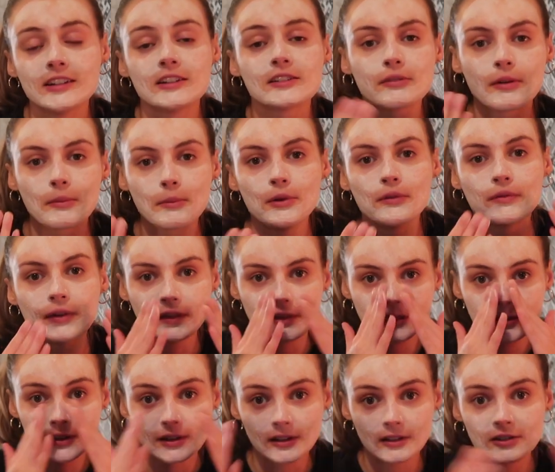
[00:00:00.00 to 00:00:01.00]
It's
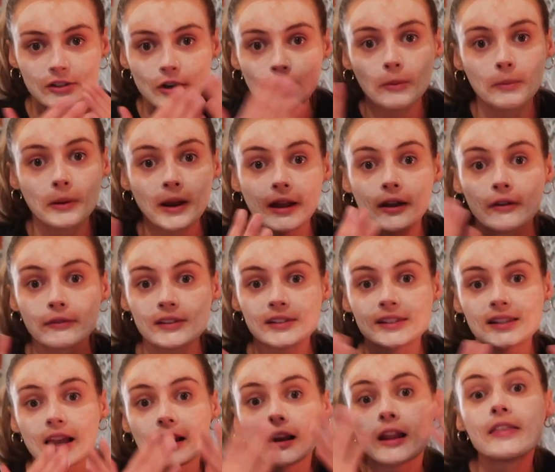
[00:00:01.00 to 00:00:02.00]
removing the top layer of the
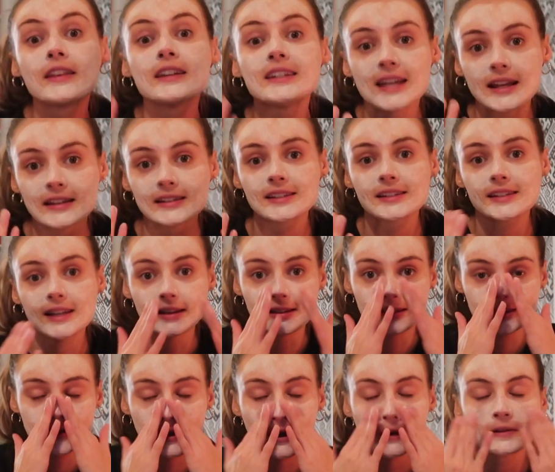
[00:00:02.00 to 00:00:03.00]
skin, like the dead
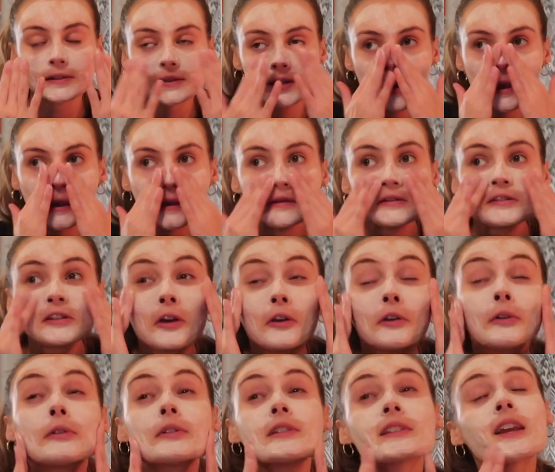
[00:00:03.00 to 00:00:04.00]
skin cells, so
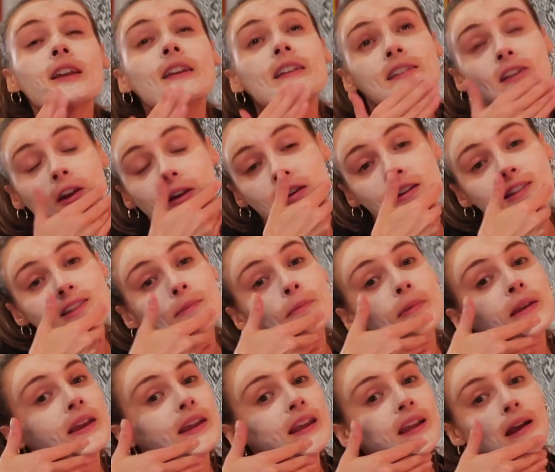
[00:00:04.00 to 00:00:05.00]
your skin is going to
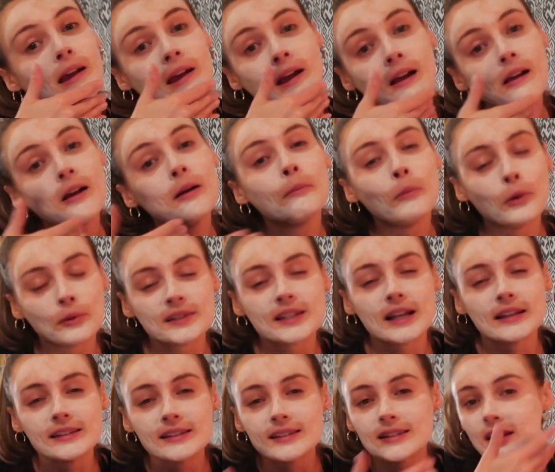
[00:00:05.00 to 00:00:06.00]
be more
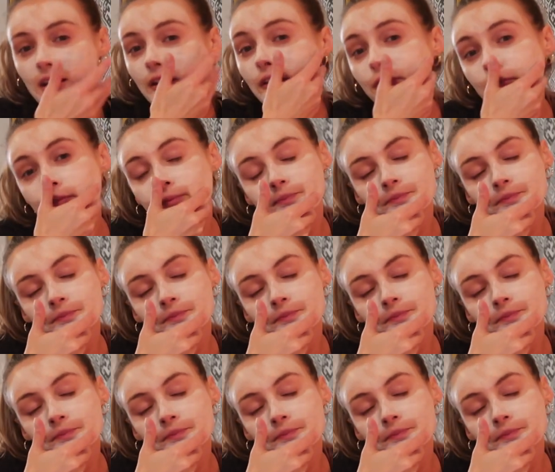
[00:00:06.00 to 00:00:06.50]
sensitive.